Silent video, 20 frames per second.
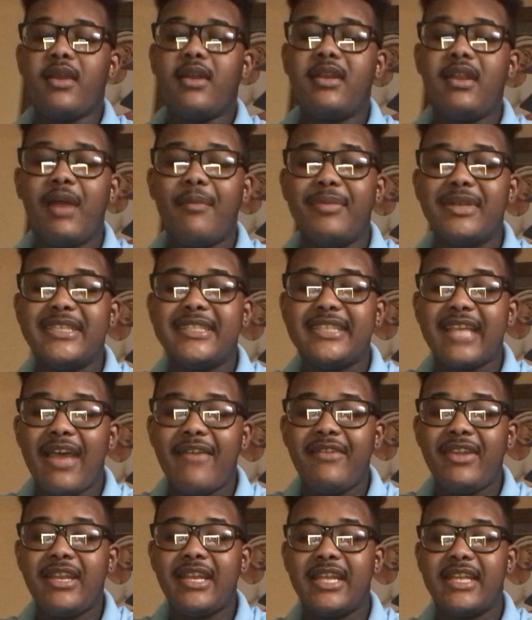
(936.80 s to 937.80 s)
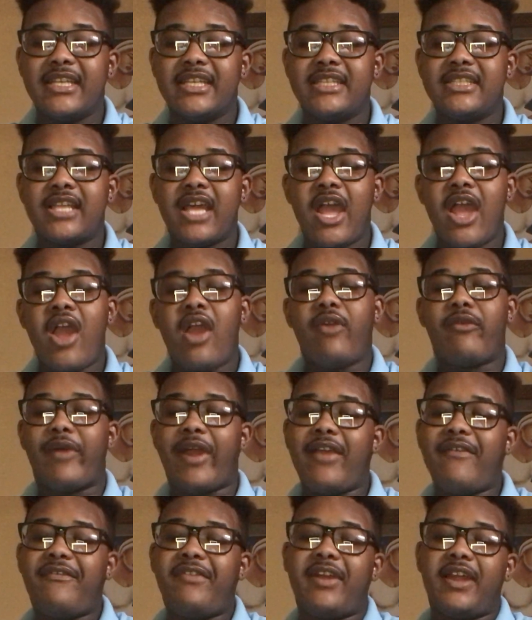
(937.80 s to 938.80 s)
Number 7 is
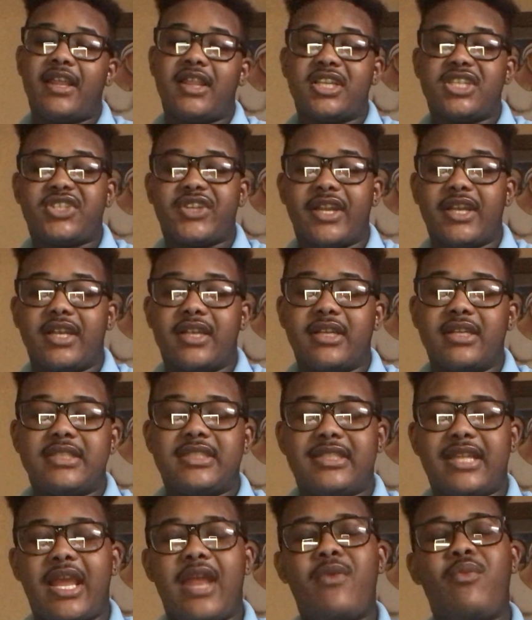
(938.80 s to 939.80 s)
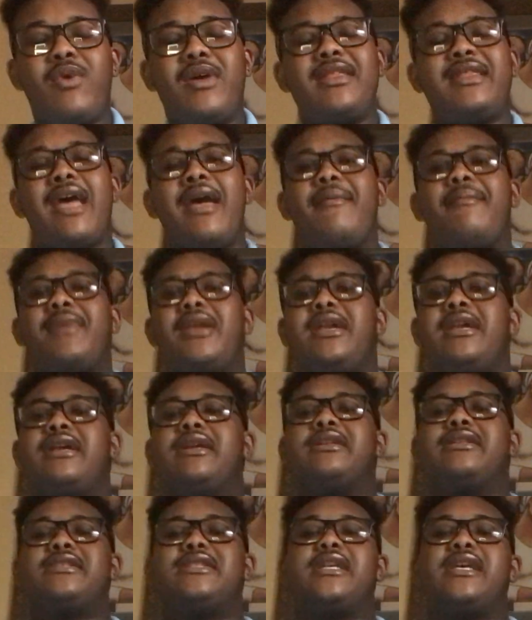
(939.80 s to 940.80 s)
write for illustrators. And what that
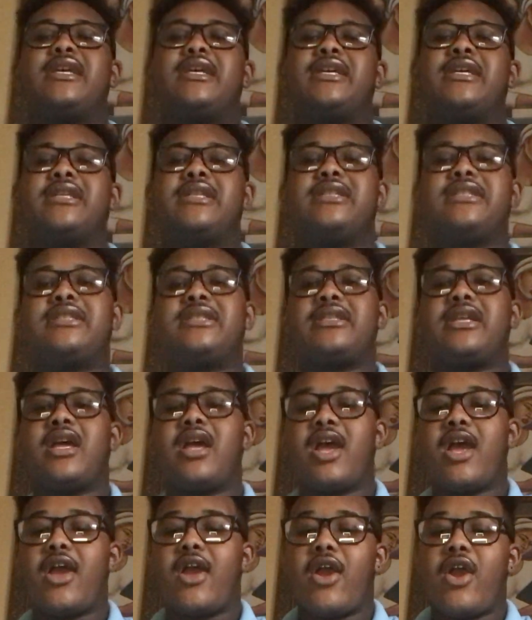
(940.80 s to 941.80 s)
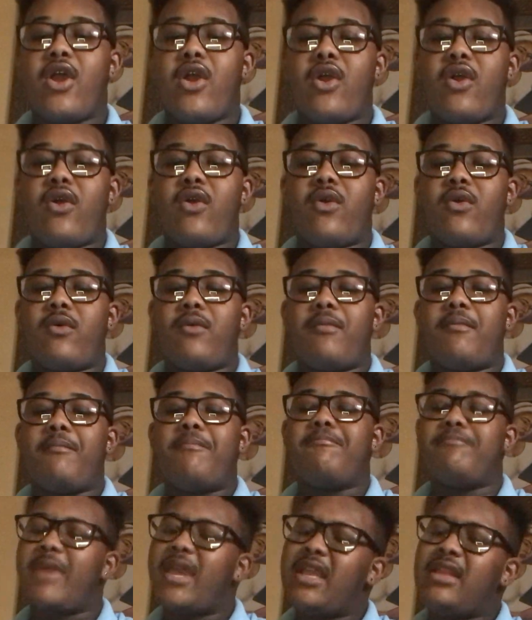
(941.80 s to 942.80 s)
means is
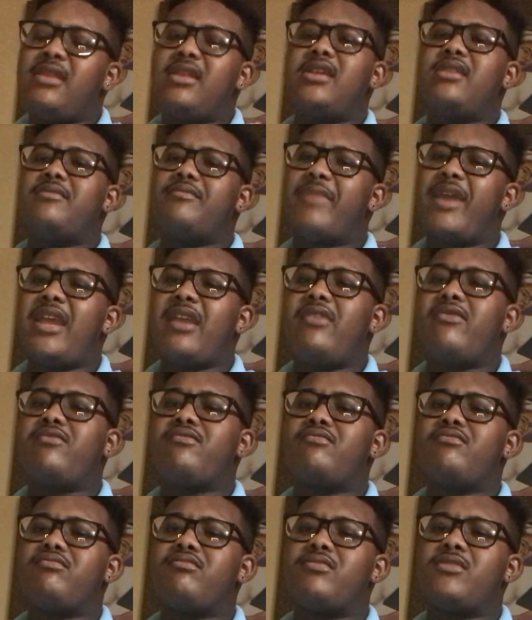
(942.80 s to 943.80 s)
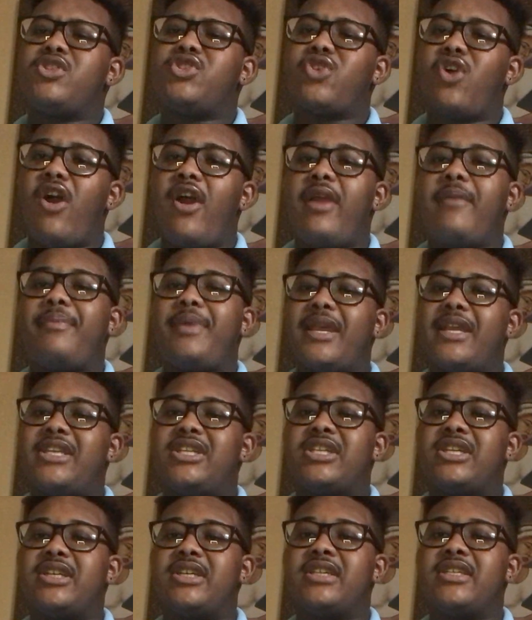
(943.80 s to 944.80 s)
make drawing
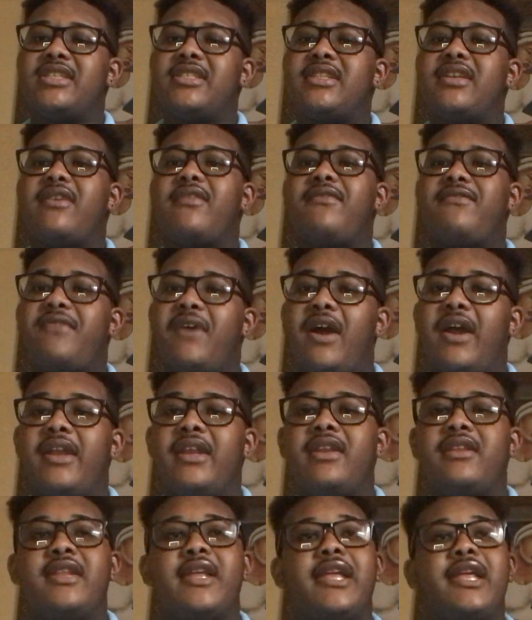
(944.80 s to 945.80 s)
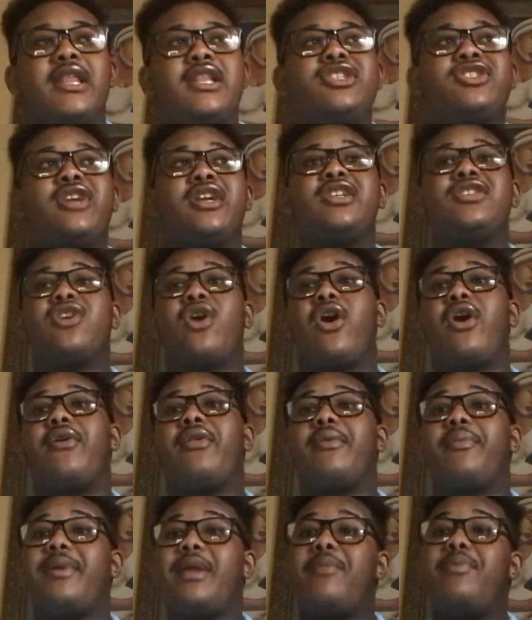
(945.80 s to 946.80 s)
pictures fun. The illustrators are
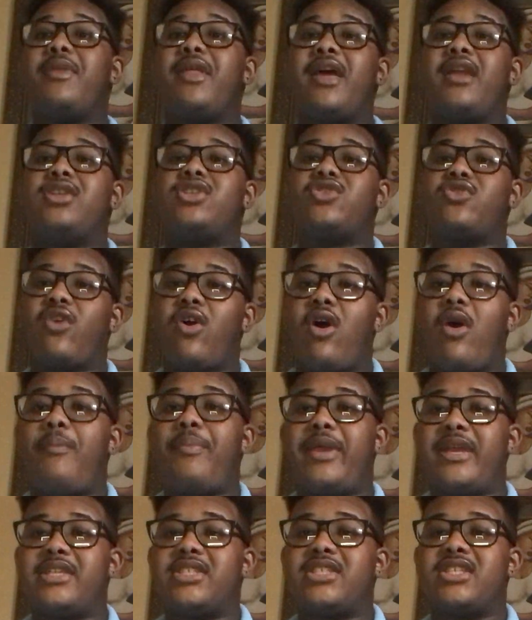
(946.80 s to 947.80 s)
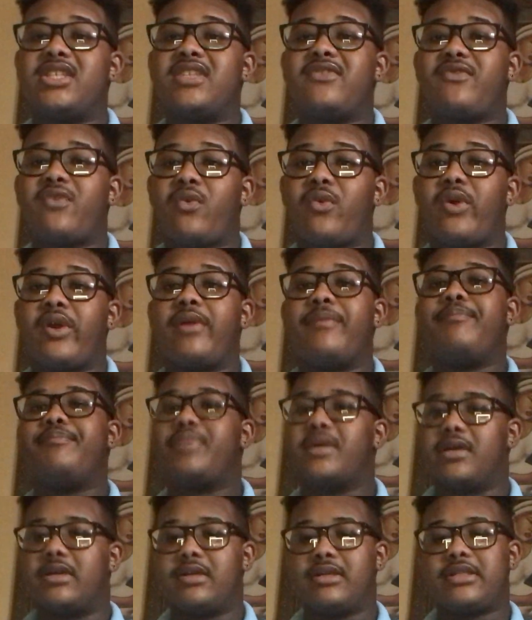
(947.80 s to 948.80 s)
the people that draw pictures for
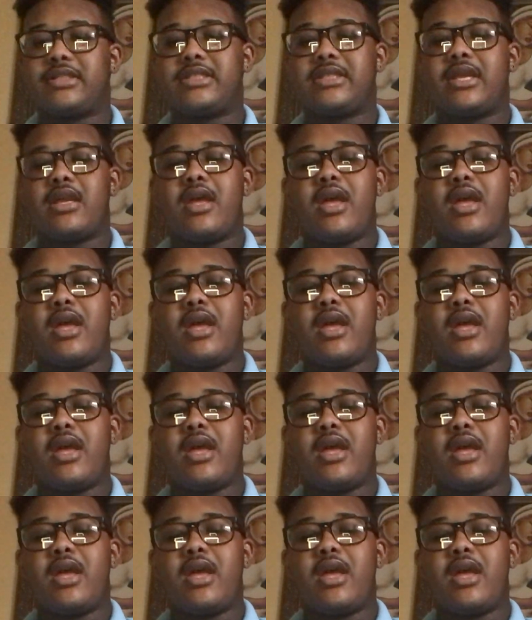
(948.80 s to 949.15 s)
books.